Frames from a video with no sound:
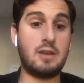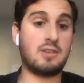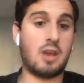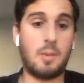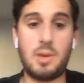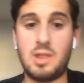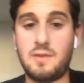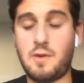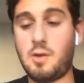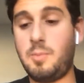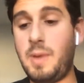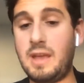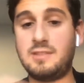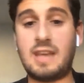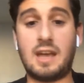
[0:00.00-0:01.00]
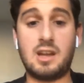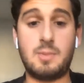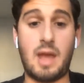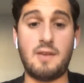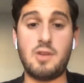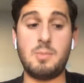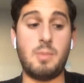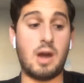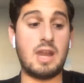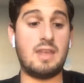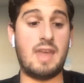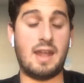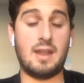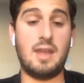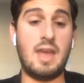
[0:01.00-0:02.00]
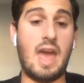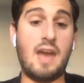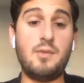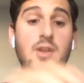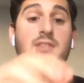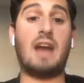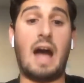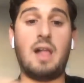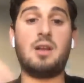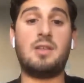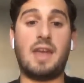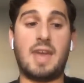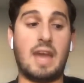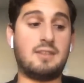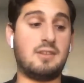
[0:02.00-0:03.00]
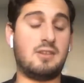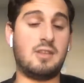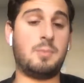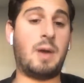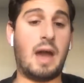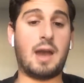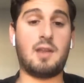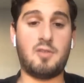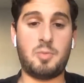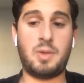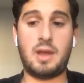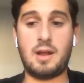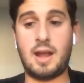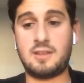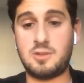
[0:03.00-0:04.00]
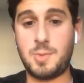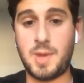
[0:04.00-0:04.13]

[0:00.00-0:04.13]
It could be in the form of base salary. But every dollar that gets into the pocket of a player has to be